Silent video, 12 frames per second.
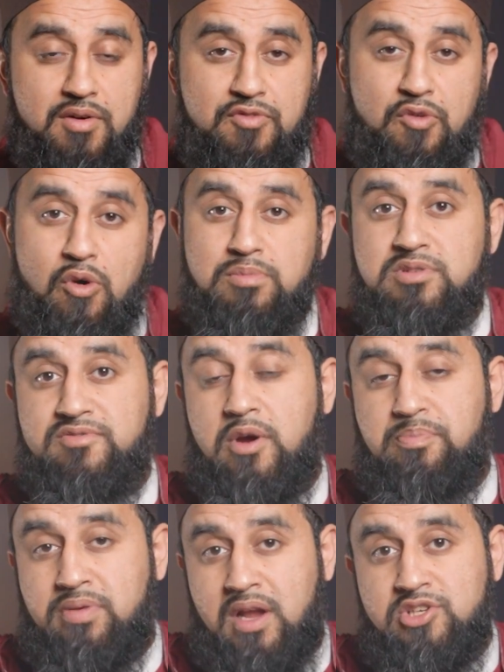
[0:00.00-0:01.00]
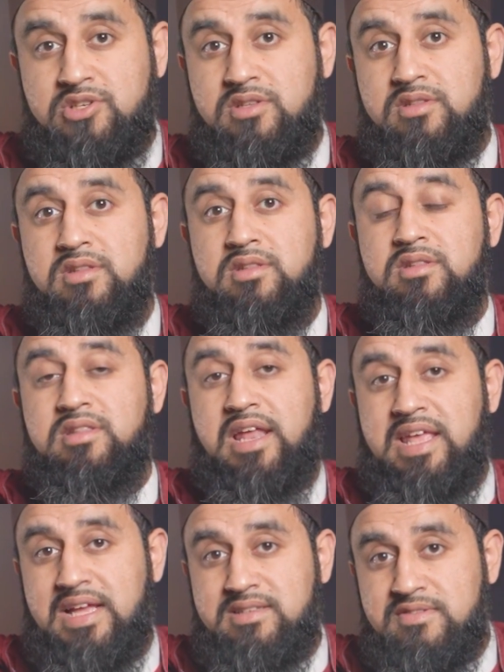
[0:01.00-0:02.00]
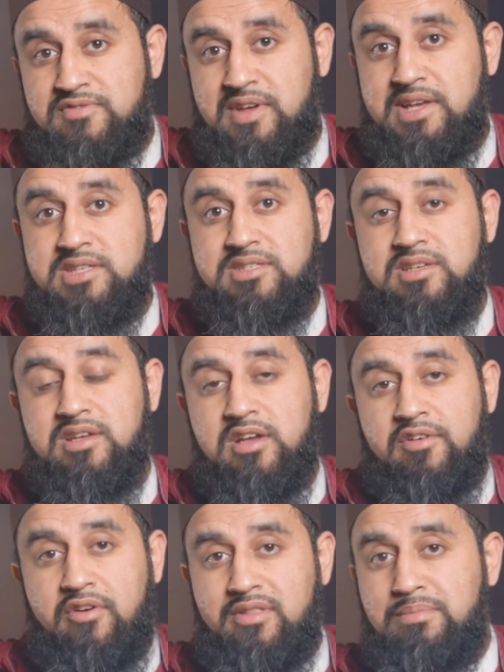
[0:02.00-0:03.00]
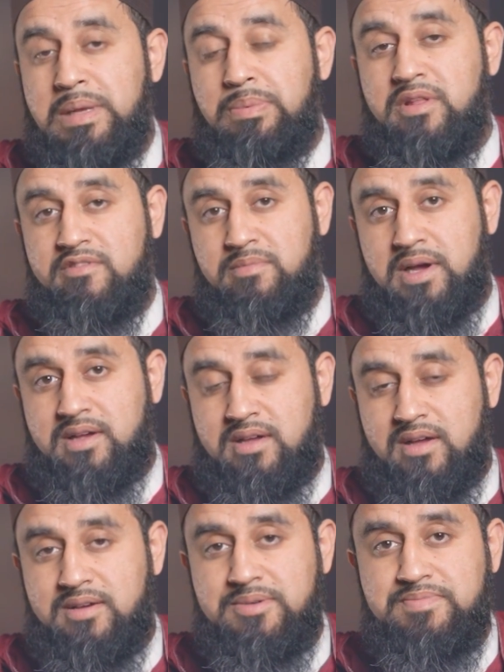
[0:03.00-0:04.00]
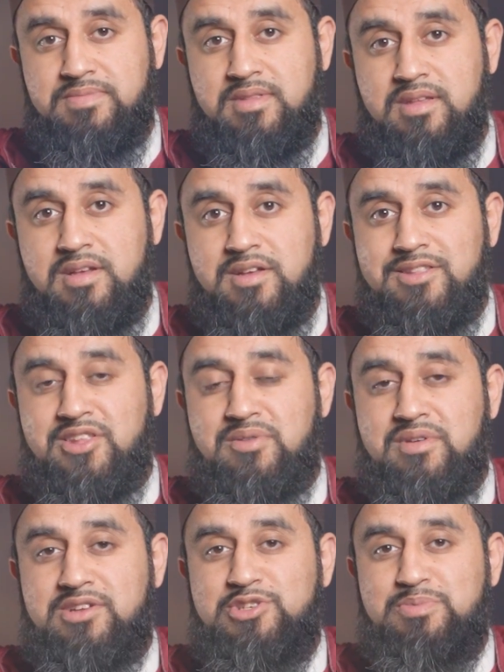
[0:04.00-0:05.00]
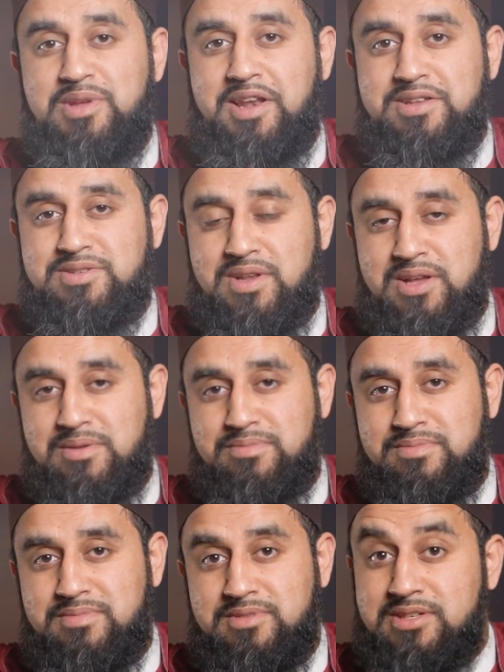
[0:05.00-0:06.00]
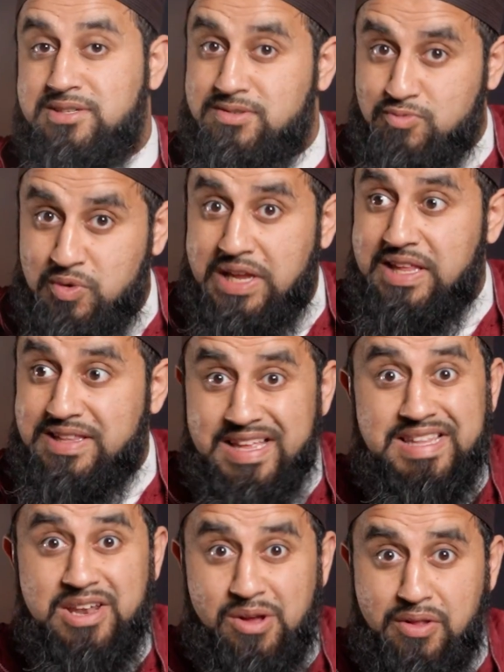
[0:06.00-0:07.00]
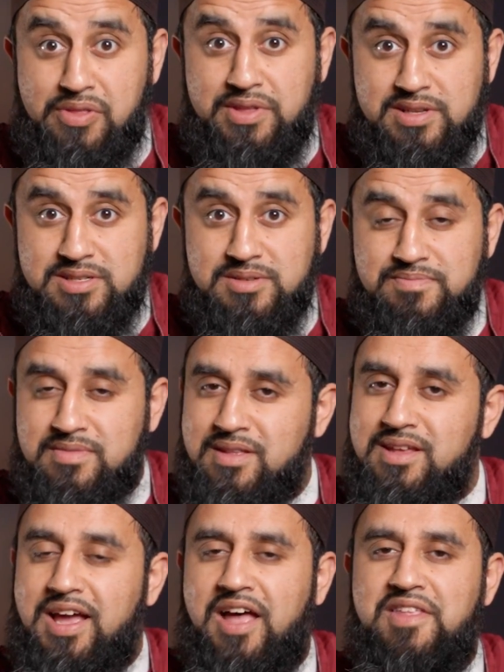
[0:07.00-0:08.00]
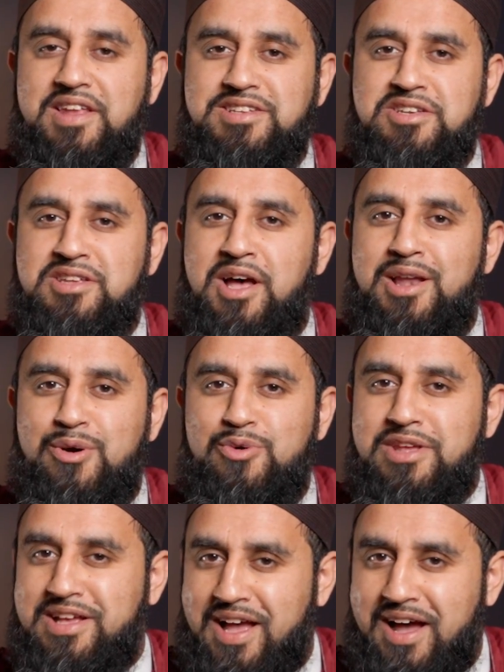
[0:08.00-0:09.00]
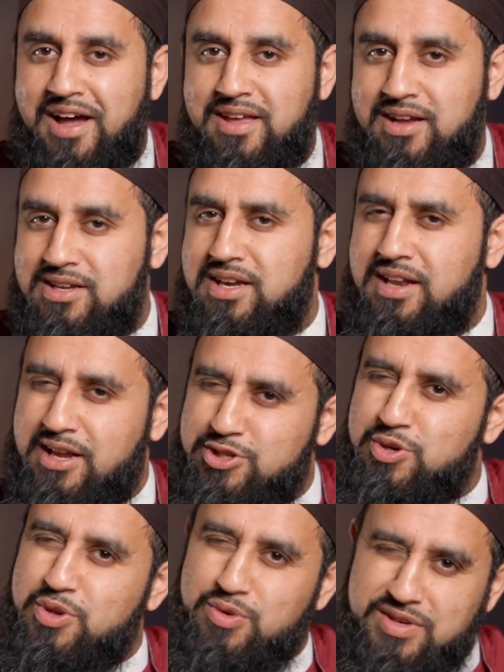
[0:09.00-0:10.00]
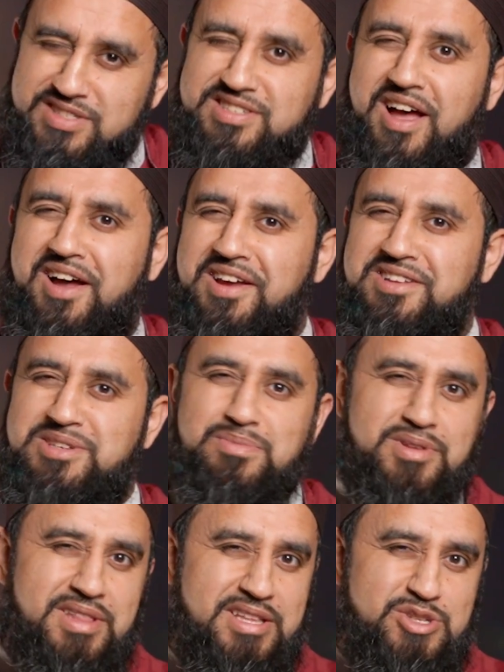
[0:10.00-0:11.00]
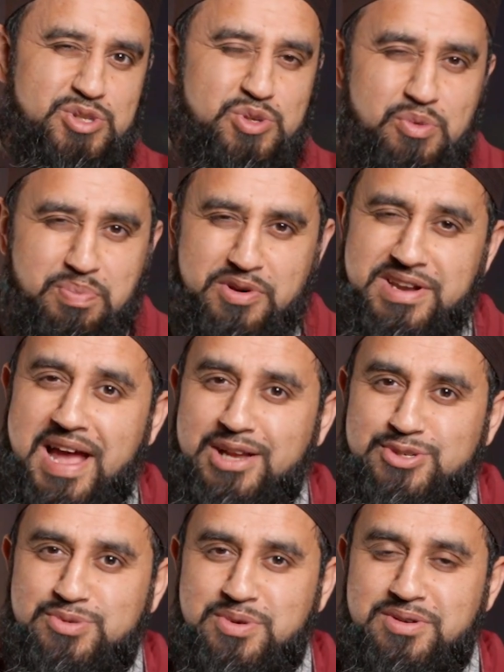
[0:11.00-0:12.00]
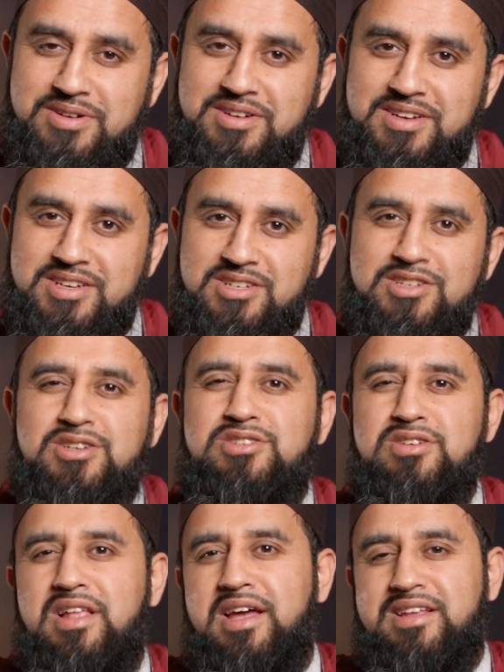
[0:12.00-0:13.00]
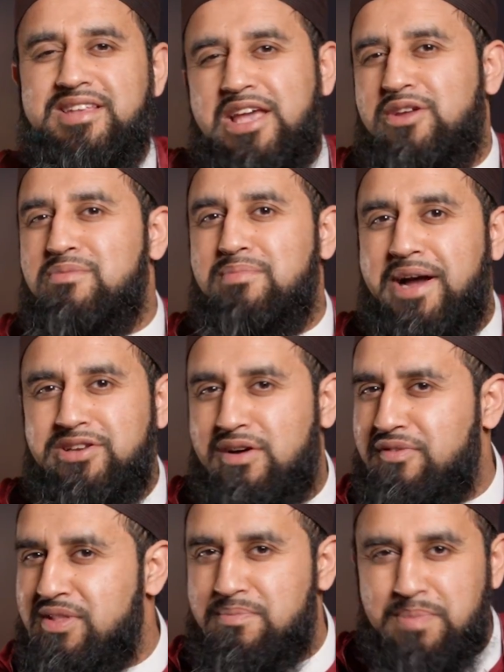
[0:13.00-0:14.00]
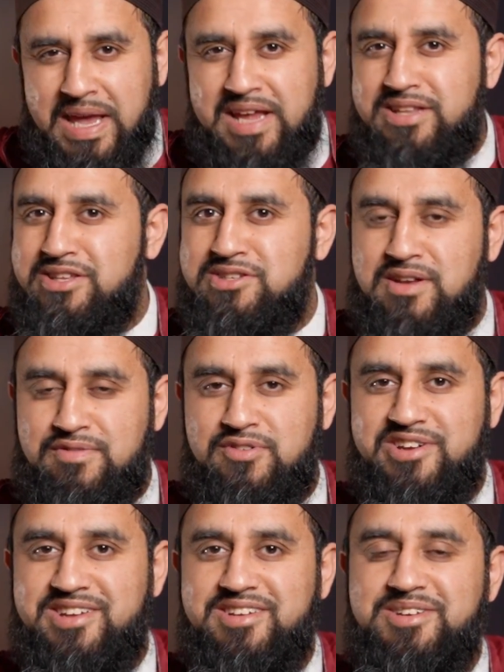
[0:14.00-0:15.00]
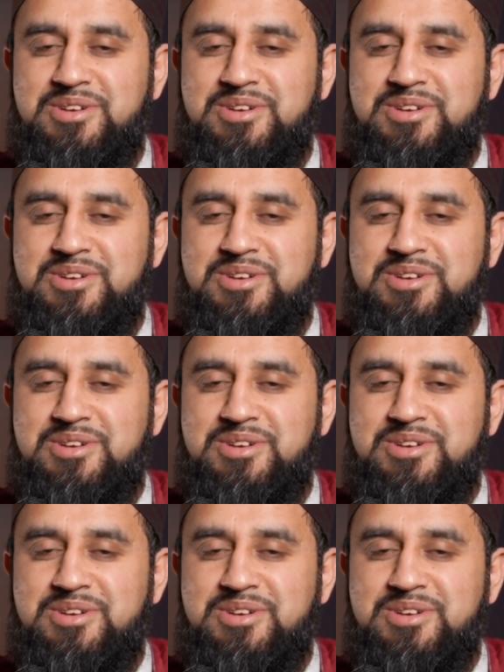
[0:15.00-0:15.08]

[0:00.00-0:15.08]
forms of oppression that he had to face from the people of Mecca. The Jibreel salam says, really, they did all of this? And then he says, Ala urika ayah, can I show you a sign, something that's supernatural, just to like take your mind off of the pain and the suffering?